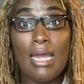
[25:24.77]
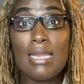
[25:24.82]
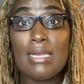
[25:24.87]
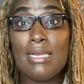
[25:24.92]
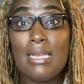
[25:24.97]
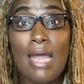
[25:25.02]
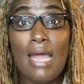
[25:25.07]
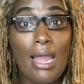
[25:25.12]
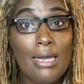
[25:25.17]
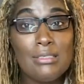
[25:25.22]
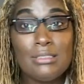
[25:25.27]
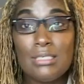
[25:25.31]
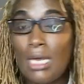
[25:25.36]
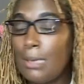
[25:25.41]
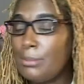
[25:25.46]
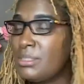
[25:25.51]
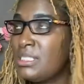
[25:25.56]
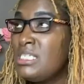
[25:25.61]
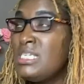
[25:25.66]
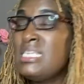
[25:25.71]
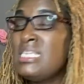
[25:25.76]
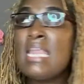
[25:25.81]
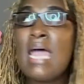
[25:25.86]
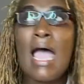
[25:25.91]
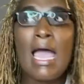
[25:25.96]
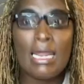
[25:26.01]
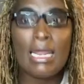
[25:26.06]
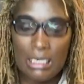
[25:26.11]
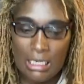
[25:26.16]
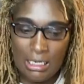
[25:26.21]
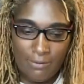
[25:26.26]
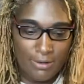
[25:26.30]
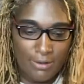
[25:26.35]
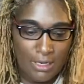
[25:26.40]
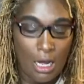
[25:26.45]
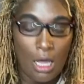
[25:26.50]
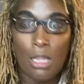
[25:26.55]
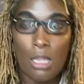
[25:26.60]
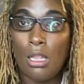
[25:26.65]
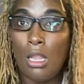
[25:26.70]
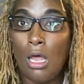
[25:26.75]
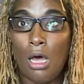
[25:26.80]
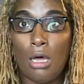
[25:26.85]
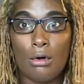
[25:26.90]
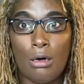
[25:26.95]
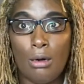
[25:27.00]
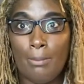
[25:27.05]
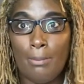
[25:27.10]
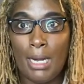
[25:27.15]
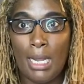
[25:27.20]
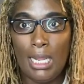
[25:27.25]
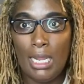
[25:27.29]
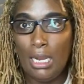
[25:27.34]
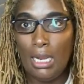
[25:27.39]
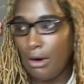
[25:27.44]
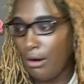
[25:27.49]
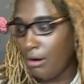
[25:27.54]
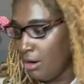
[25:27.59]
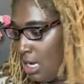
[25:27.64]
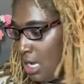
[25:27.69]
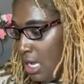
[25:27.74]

9 times, not even a lot on my hair.